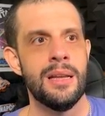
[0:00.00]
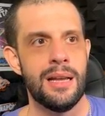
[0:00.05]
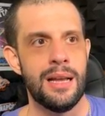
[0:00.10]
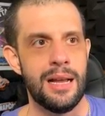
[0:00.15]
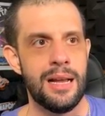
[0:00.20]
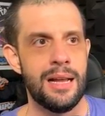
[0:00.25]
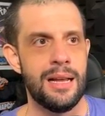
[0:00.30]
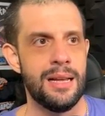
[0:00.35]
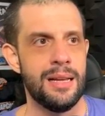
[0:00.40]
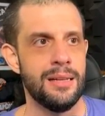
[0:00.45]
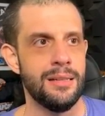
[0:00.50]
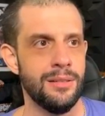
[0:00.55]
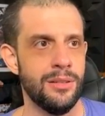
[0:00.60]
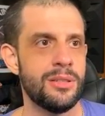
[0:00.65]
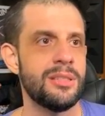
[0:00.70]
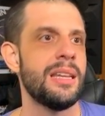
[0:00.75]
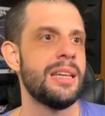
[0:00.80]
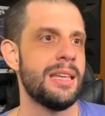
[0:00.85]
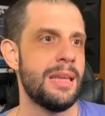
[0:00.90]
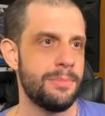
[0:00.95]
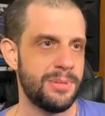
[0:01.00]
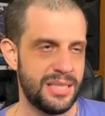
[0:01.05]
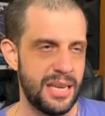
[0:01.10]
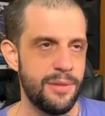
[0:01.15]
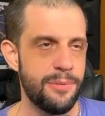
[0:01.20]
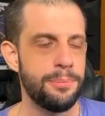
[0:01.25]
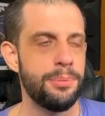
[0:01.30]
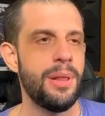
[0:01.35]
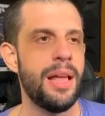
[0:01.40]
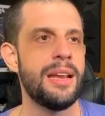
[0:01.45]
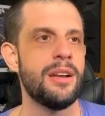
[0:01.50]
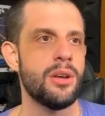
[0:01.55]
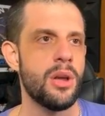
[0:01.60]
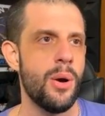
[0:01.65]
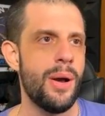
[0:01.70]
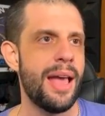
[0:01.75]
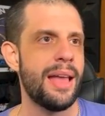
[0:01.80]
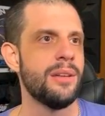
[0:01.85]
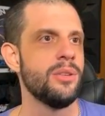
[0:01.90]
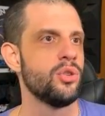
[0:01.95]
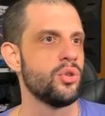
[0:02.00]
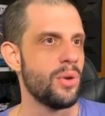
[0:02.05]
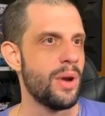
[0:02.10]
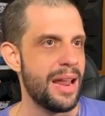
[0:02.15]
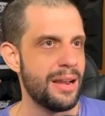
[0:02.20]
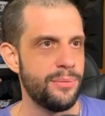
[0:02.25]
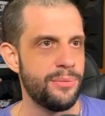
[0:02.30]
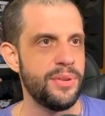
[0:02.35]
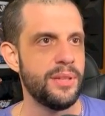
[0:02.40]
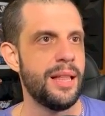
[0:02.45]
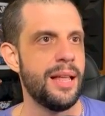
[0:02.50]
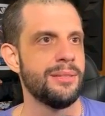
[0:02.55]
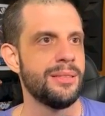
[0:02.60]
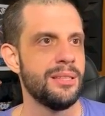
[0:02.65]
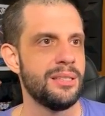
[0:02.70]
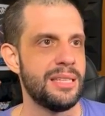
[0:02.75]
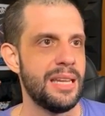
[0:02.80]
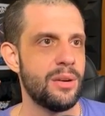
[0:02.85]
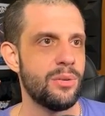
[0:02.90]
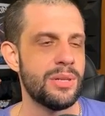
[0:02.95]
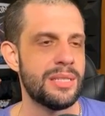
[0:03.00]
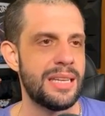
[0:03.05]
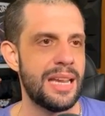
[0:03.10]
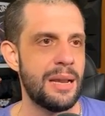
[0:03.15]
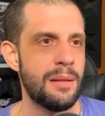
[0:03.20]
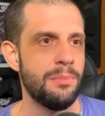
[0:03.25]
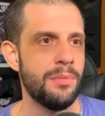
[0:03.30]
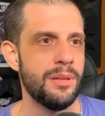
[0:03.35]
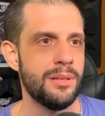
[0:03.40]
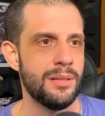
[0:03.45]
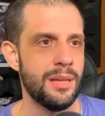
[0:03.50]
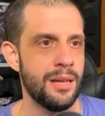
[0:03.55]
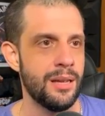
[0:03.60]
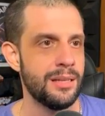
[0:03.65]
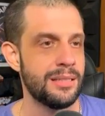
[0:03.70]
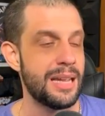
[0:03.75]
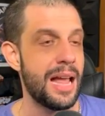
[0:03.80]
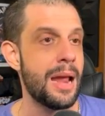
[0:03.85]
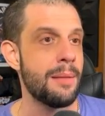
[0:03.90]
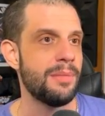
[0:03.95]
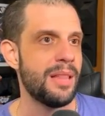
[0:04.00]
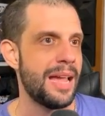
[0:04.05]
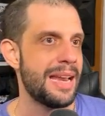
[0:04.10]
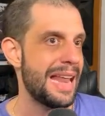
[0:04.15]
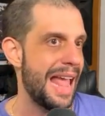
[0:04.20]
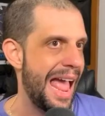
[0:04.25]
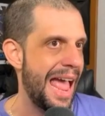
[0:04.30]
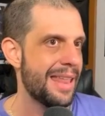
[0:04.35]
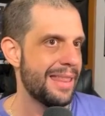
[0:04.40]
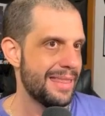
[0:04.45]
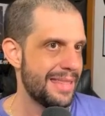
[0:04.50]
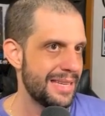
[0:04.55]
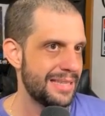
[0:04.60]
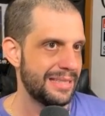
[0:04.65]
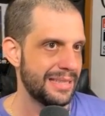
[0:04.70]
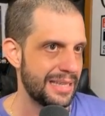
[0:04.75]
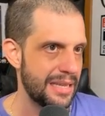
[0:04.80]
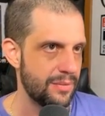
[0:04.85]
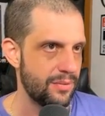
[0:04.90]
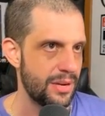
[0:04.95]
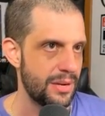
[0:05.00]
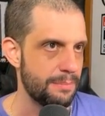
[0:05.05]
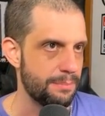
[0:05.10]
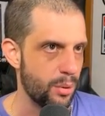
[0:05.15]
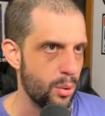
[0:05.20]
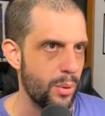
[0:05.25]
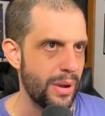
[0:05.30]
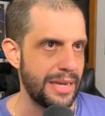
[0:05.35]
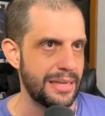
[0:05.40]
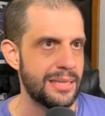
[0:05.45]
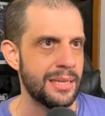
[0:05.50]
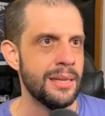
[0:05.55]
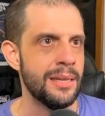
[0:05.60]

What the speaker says: Looks like, yep, safe play to go ahead and try to fill out the Sacred Timeline at this given point.